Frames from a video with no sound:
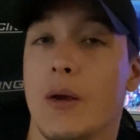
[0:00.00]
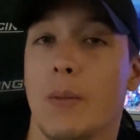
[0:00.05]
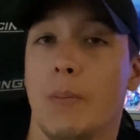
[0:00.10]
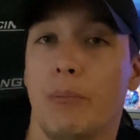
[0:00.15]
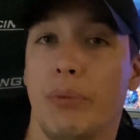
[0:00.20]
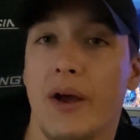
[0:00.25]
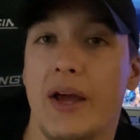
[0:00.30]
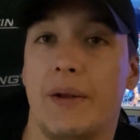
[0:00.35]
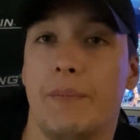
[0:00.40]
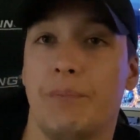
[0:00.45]

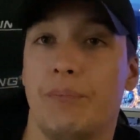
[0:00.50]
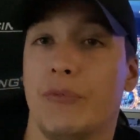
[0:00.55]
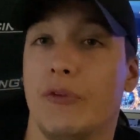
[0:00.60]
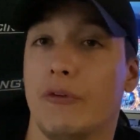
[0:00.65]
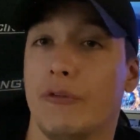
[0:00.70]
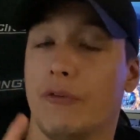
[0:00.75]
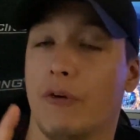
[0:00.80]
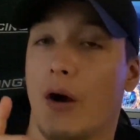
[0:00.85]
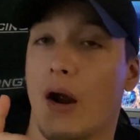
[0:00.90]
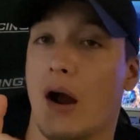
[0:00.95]
But
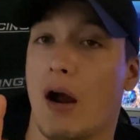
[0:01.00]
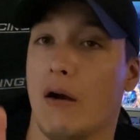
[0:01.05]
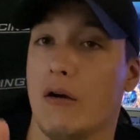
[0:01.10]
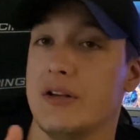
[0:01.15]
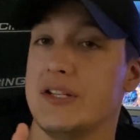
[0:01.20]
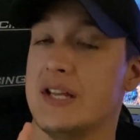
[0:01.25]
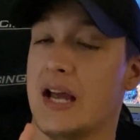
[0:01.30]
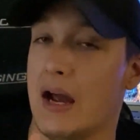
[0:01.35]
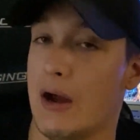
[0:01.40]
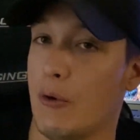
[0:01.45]
for our
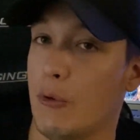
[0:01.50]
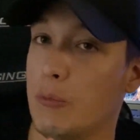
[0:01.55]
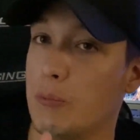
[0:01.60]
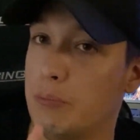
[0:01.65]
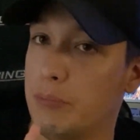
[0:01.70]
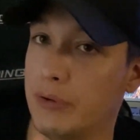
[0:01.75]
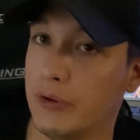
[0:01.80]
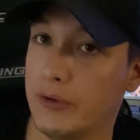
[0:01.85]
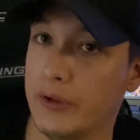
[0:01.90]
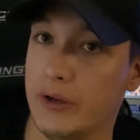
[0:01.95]
town
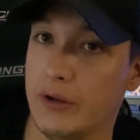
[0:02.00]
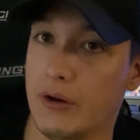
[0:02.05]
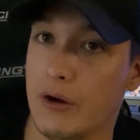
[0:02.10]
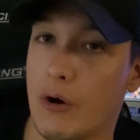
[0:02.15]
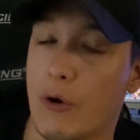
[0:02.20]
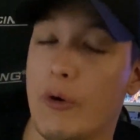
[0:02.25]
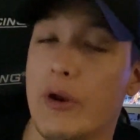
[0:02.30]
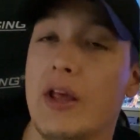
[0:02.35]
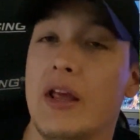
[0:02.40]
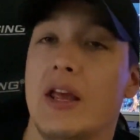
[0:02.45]
building
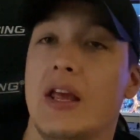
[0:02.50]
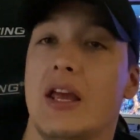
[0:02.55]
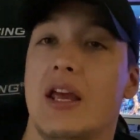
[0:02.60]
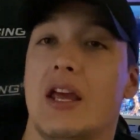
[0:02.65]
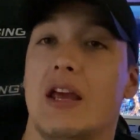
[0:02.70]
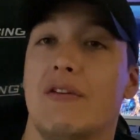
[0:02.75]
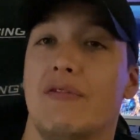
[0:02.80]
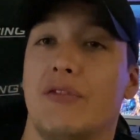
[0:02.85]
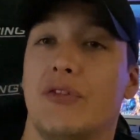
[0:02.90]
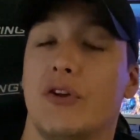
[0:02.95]
code,
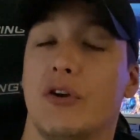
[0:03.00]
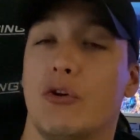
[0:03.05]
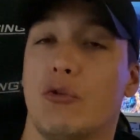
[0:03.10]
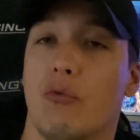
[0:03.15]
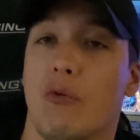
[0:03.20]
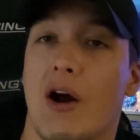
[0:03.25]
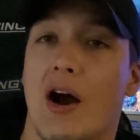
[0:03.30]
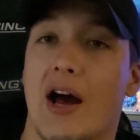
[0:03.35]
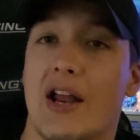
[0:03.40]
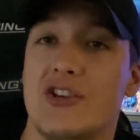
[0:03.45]
if the
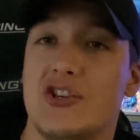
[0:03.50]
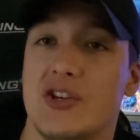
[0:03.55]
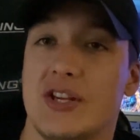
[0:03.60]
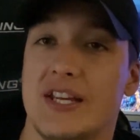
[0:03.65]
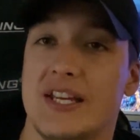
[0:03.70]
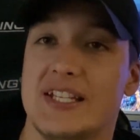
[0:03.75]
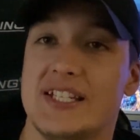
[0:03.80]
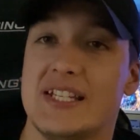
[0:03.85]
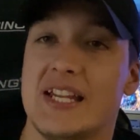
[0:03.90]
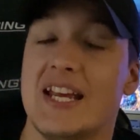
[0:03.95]
garage
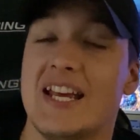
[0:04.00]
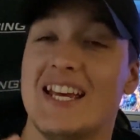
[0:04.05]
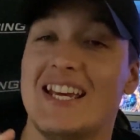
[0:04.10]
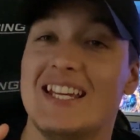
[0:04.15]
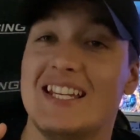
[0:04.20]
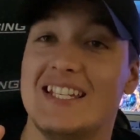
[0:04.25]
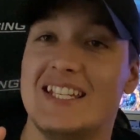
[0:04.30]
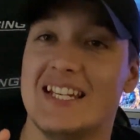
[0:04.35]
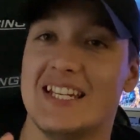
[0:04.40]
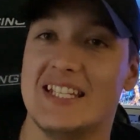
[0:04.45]
is
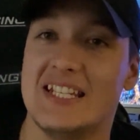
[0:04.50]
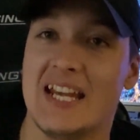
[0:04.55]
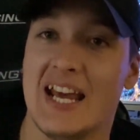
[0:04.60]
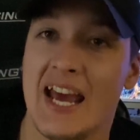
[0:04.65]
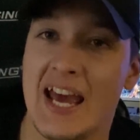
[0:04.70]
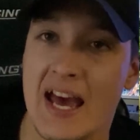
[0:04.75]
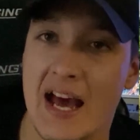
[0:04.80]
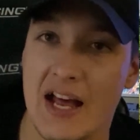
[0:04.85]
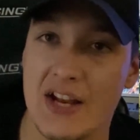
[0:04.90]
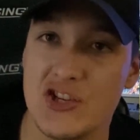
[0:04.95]

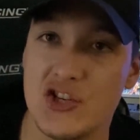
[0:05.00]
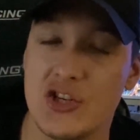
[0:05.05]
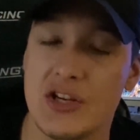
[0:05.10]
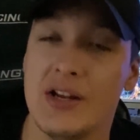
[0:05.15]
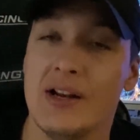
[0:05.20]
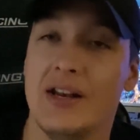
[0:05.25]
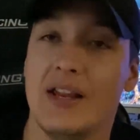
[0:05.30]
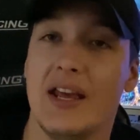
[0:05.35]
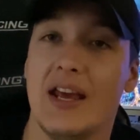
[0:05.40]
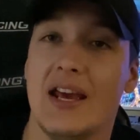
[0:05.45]
detached,
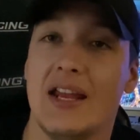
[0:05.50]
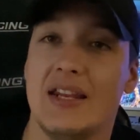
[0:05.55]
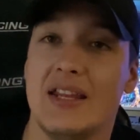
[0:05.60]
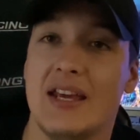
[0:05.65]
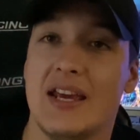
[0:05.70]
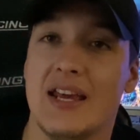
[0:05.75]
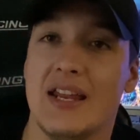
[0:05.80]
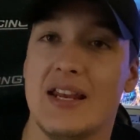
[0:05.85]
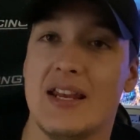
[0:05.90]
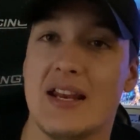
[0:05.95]
it
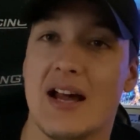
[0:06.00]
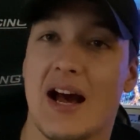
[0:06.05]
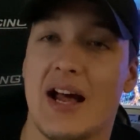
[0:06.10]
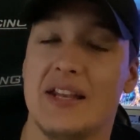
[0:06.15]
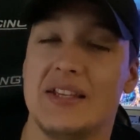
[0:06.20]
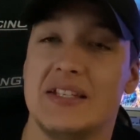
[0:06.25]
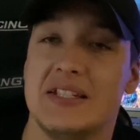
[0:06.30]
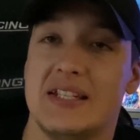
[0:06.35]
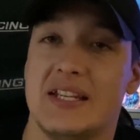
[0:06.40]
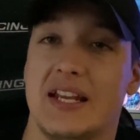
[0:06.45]

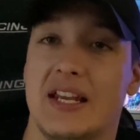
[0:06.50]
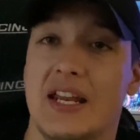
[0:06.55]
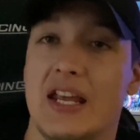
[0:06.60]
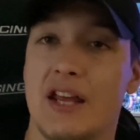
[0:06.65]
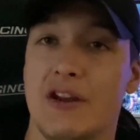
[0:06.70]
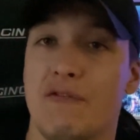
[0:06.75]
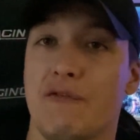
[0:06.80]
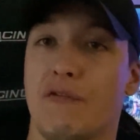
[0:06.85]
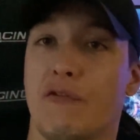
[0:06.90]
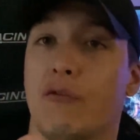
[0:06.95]
cannot sit
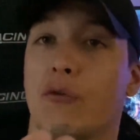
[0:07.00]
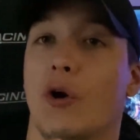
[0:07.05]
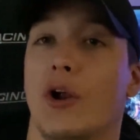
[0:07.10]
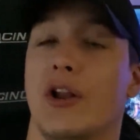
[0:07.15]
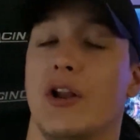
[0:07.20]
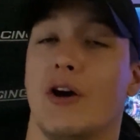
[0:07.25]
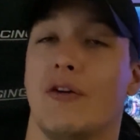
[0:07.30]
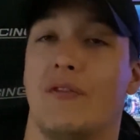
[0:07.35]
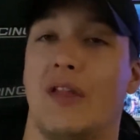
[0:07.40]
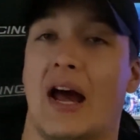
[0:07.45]
in
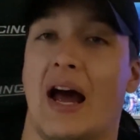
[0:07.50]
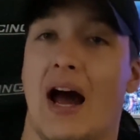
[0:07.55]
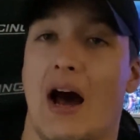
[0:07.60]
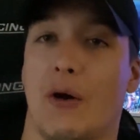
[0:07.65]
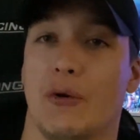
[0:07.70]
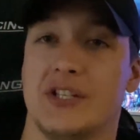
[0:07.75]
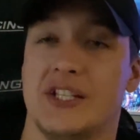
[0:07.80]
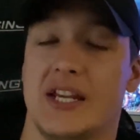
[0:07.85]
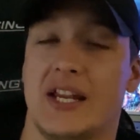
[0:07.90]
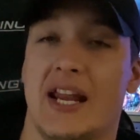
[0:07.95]
front of the
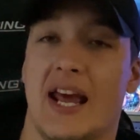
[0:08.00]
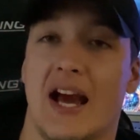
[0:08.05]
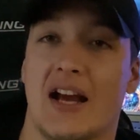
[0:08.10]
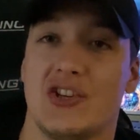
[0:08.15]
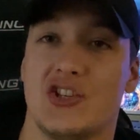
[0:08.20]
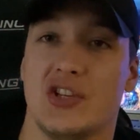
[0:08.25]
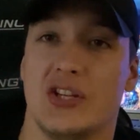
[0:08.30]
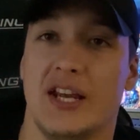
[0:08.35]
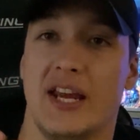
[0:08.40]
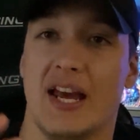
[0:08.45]
house. It
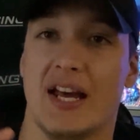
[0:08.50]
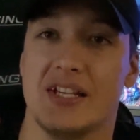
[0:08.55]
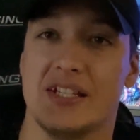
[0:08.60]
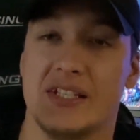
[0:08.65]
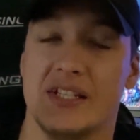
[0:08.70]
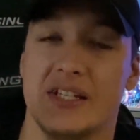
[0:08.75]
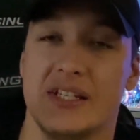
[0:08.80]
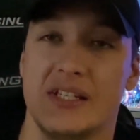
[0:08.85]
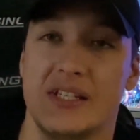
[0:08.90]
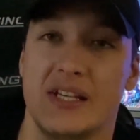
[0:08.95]
actually has
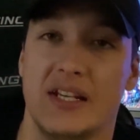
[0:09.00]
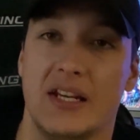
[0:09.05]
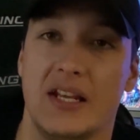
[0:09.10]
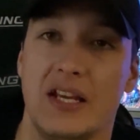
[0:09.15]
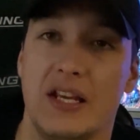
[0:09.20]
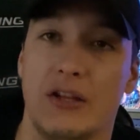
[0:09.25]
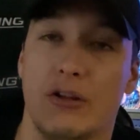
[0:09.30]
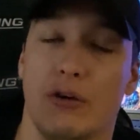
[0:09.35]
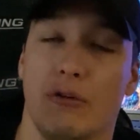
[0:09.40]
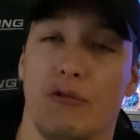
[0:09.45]
to sit
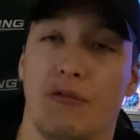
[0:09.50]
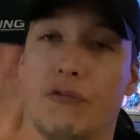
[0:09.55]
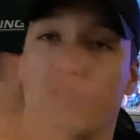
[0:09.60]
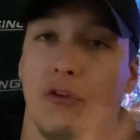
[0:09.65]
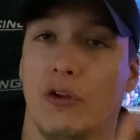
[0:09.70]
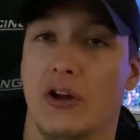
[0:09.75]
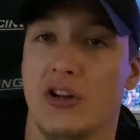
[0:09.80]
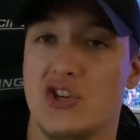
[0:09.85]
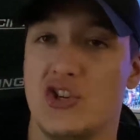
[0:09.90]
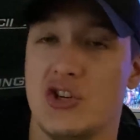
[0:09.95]
either
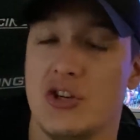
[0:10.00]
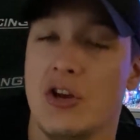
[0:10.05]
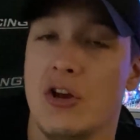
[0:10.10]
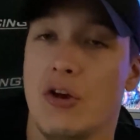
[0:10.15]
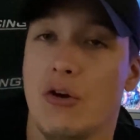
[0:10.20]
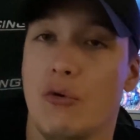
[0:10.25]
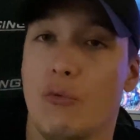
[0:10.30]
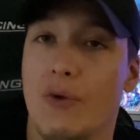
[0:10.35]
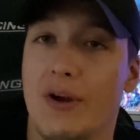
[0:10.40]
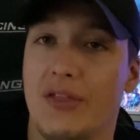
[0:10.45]
flush
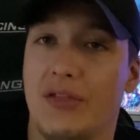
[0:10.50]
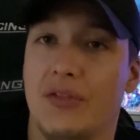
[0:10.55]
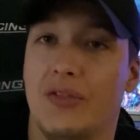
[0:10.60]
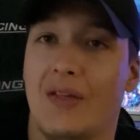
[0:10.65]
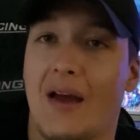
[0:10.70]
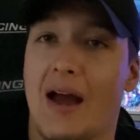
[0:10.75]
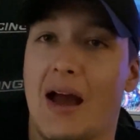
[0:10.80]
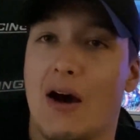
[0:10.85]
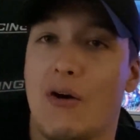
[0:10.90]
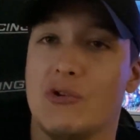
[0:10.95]
with
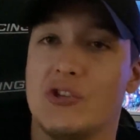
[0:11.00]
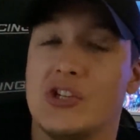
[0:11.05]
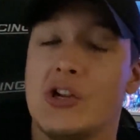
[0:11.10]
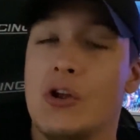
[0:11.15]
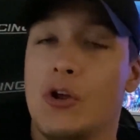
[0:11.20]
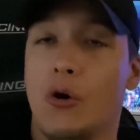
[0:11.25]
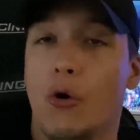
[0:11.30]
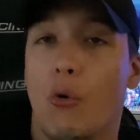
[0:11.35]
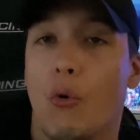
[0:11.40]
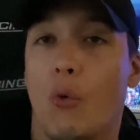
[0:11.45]
the house
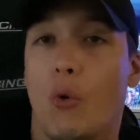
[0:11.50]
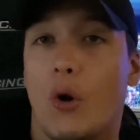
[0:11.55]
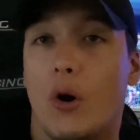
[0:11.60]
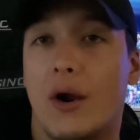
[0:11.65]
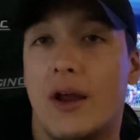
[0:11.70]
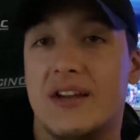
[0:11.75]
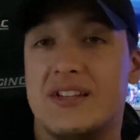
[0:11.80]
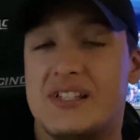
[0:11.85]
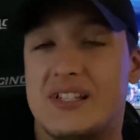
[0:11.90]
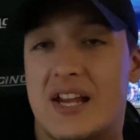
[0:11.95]

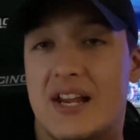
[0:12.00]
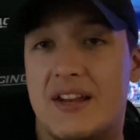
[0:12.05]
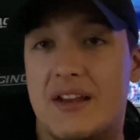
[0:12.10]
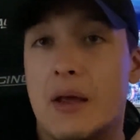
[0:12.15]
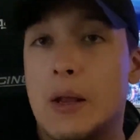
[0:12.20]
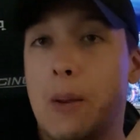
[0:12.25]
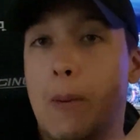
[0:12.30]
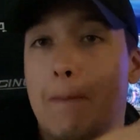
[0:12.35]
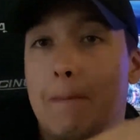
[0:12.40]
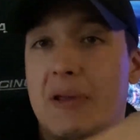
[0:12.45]
or extend
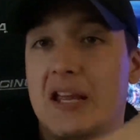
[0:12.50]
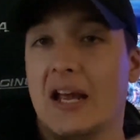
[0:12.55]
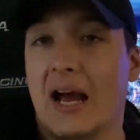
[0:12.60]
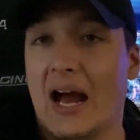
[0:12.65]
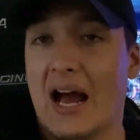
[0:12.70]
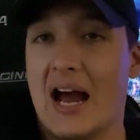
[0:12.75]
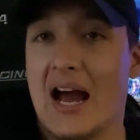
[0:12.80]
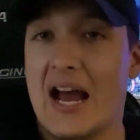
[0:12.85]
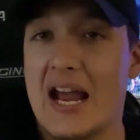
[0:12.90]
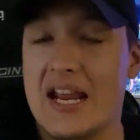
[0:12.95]

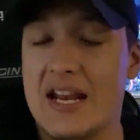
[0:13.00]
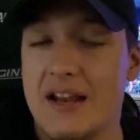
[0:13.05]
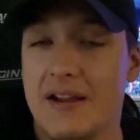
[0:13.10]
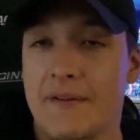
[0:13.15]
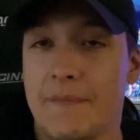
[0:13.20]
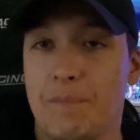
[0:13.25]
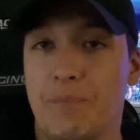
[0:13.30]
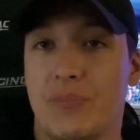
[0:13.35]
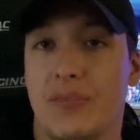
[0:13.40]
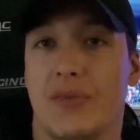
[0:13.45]
behind
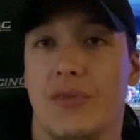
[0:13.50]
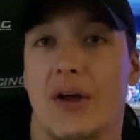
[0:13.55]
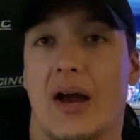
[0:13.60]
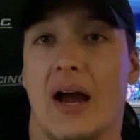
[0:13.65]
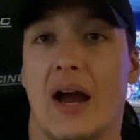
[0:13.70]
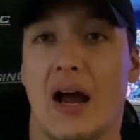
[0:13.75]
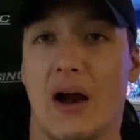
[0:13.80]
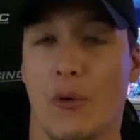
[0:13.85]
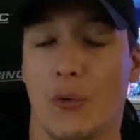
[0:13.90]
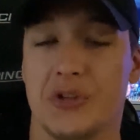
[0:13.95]
the
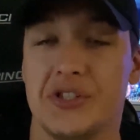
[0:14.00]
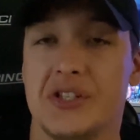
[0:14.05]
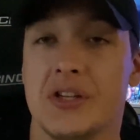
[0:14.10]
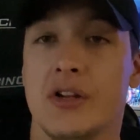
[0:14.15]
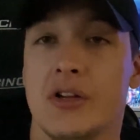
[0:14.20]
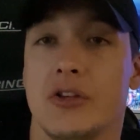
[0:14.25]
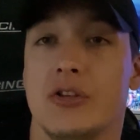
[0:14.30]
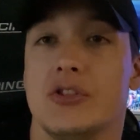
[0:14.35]
house.